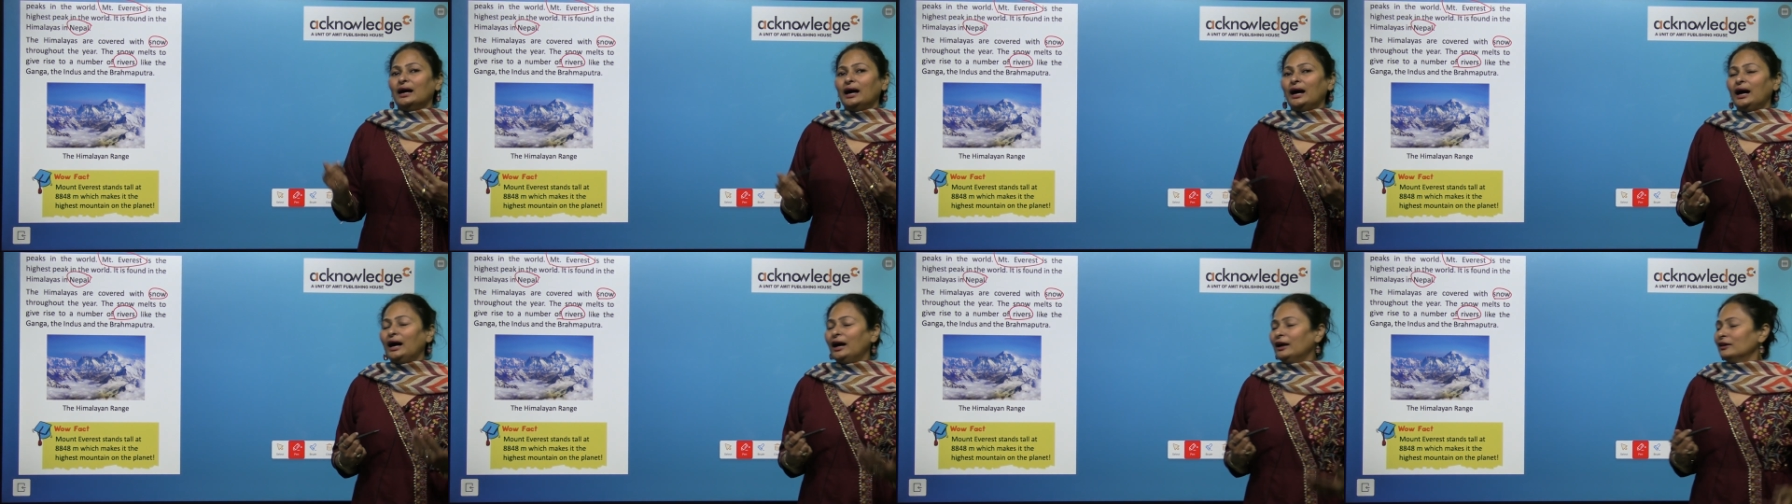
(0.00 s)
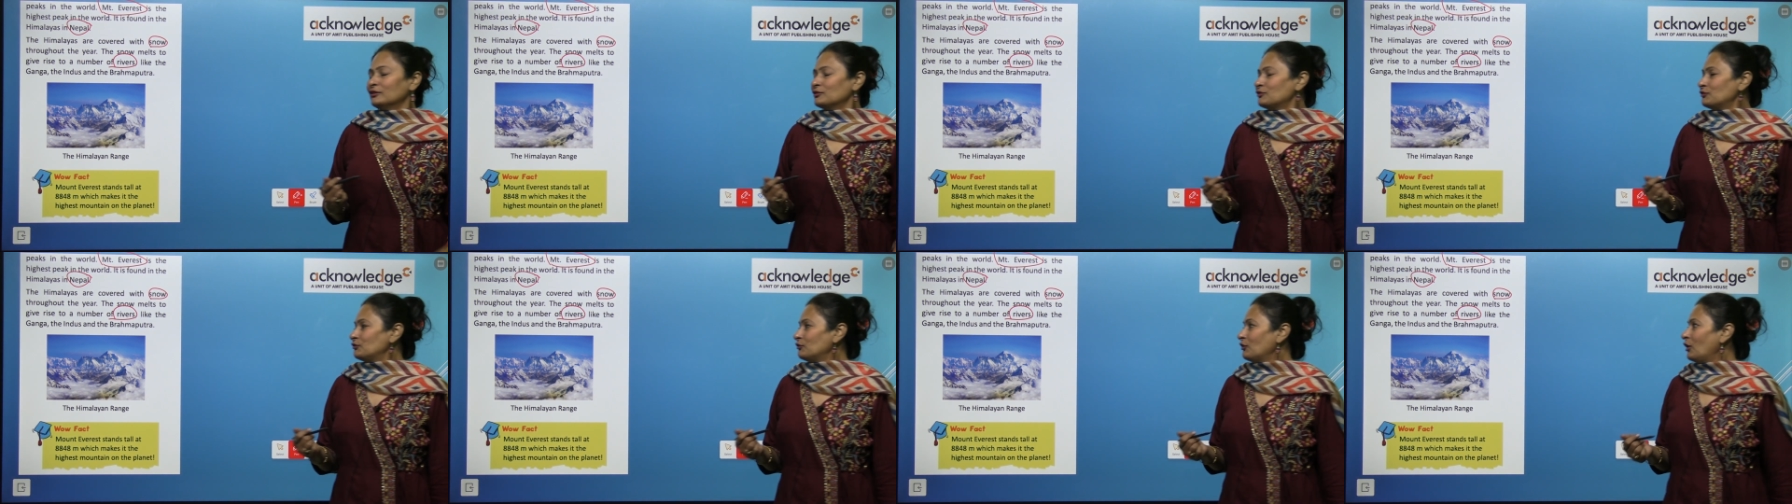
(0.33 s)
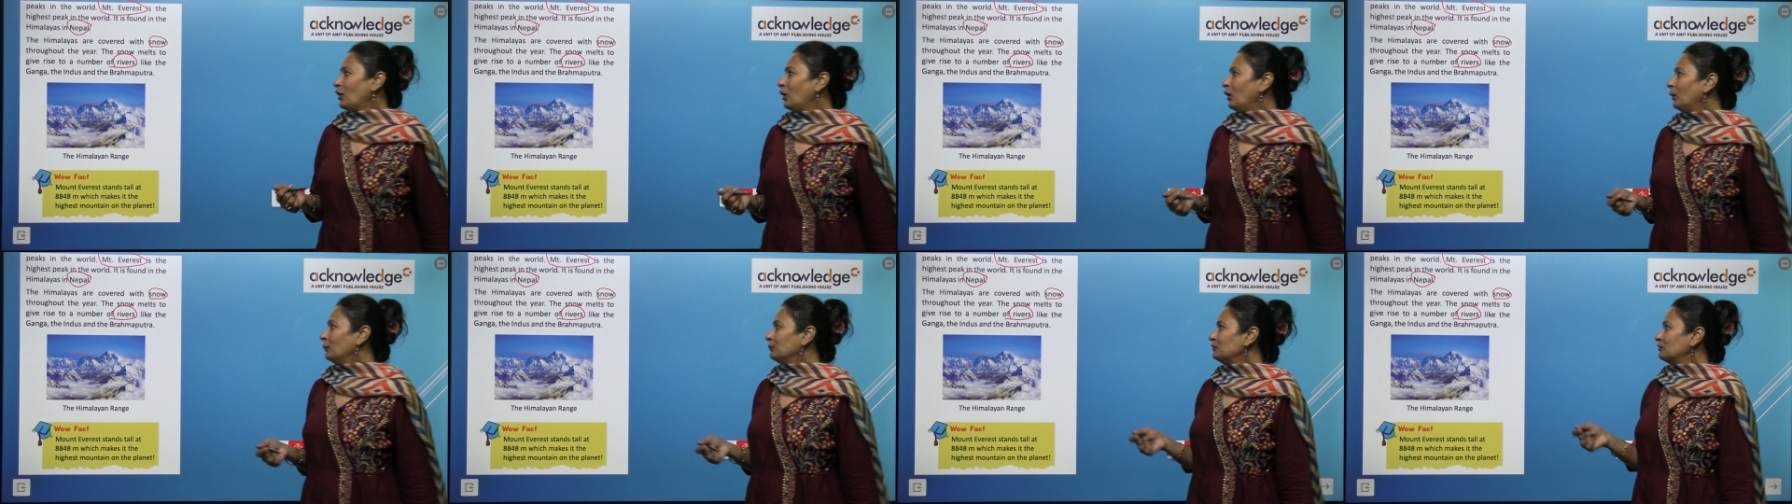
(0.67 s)
are
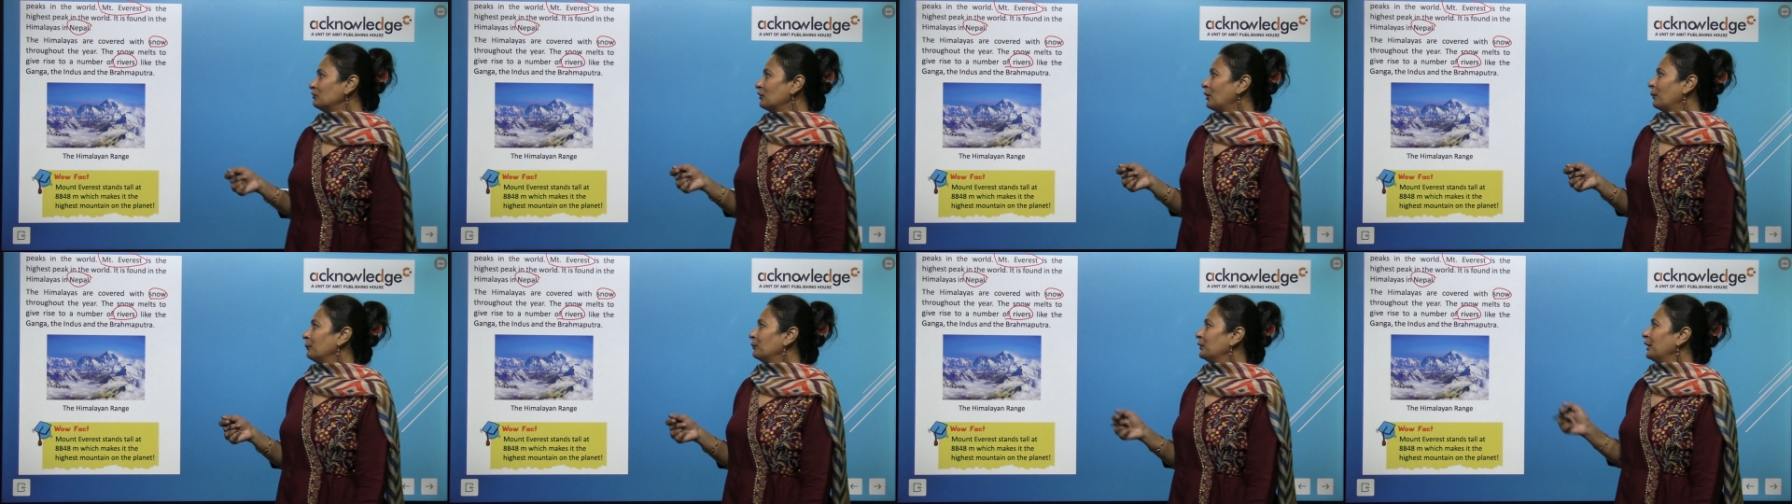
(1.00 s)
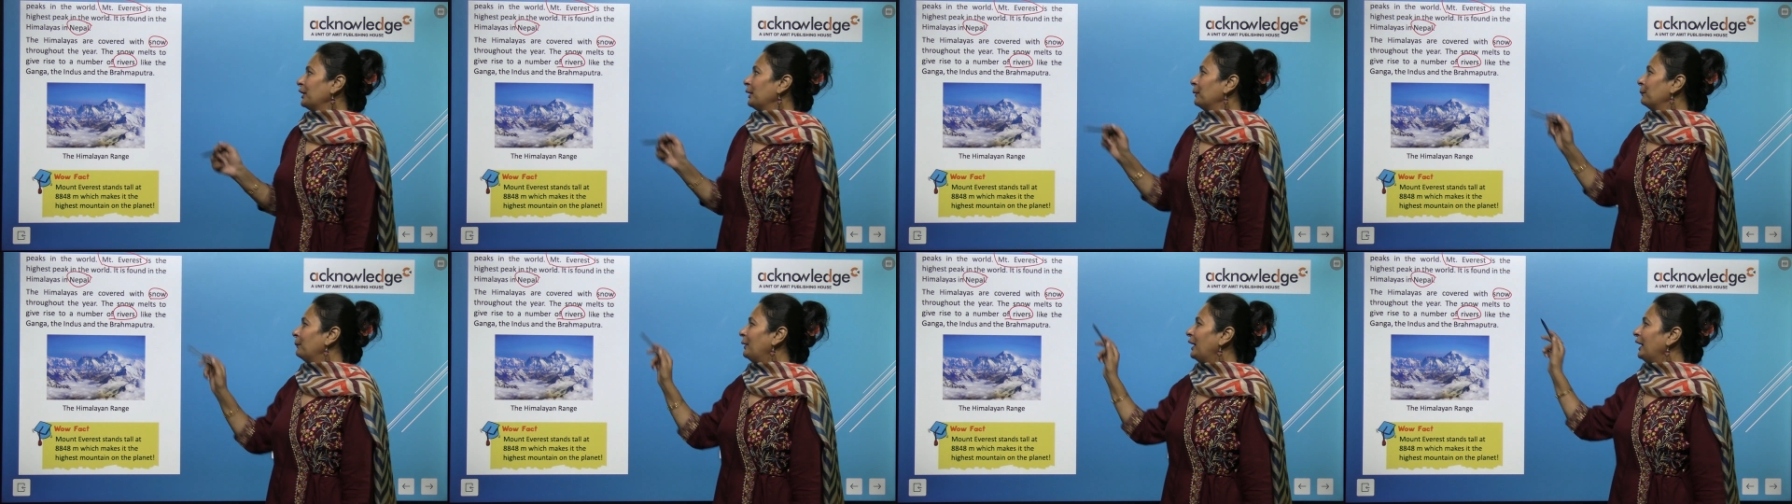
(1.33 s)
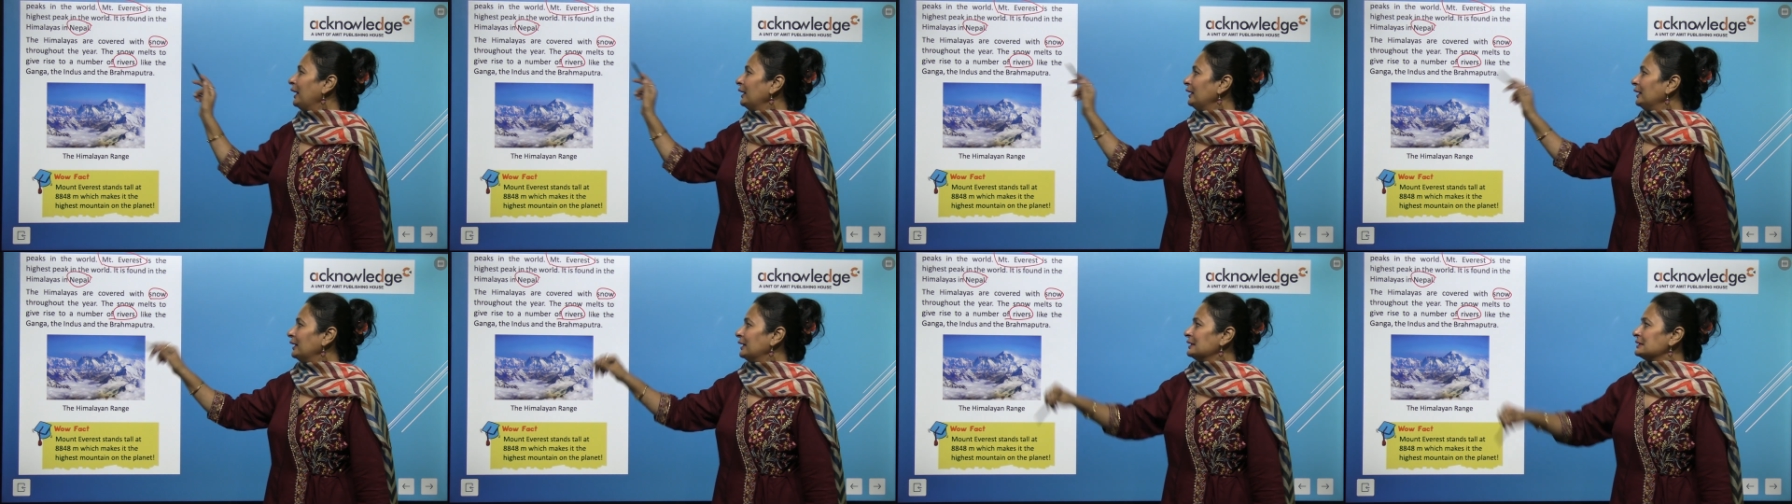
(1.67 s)
formed from the
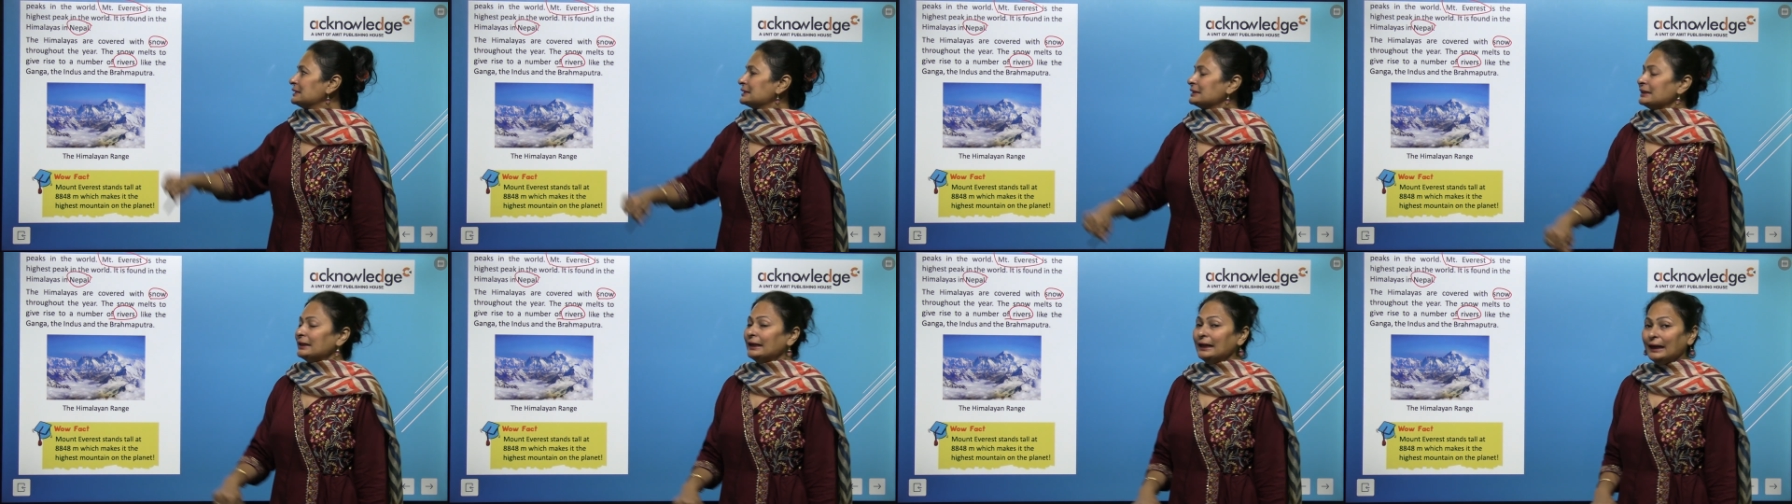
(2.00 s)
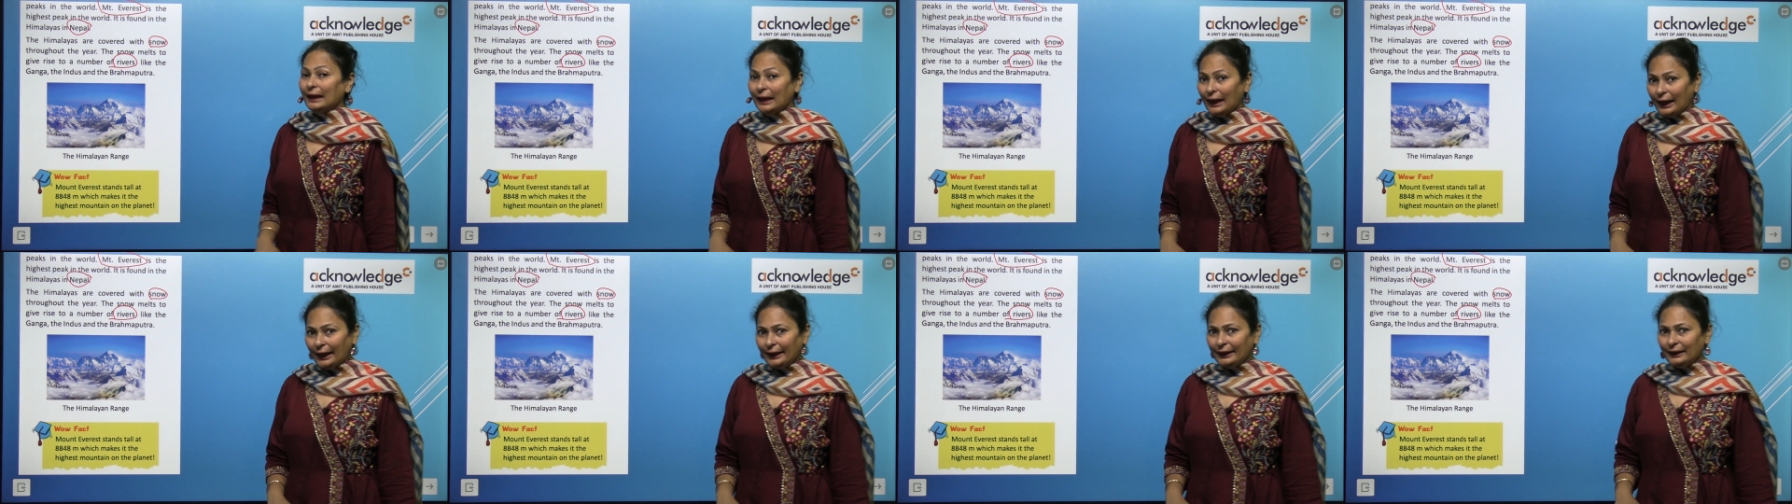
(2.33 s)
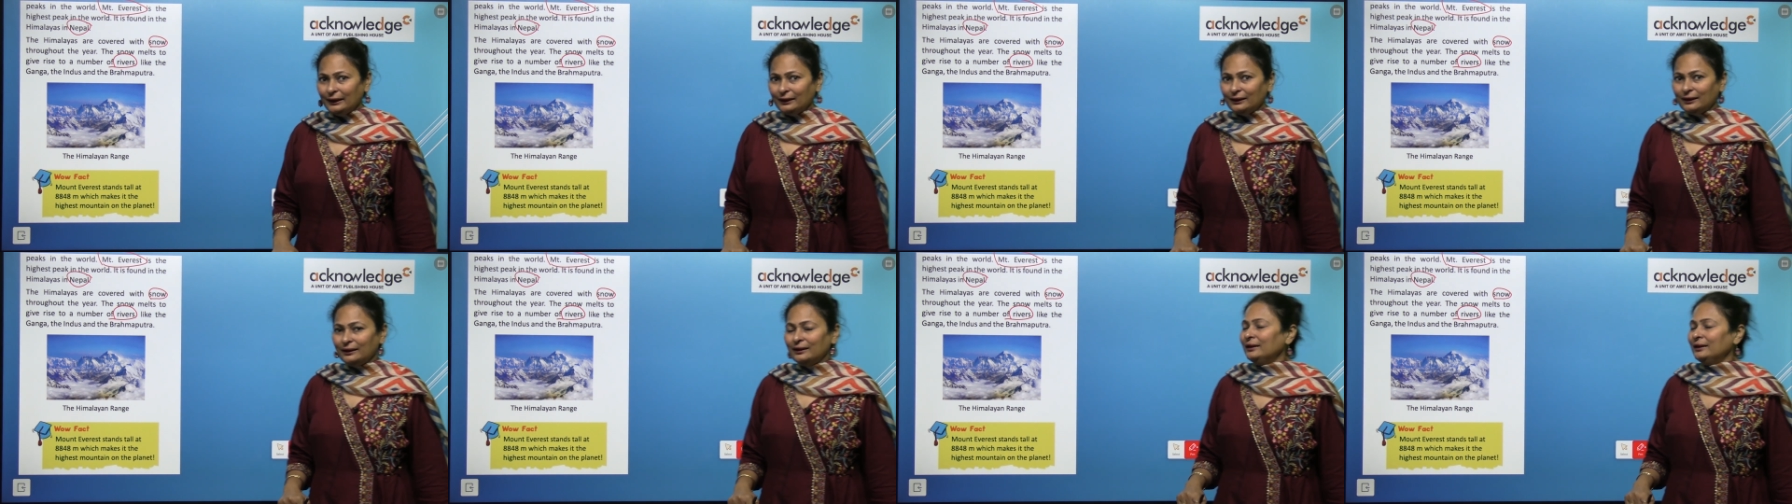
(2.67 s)
Himalayas like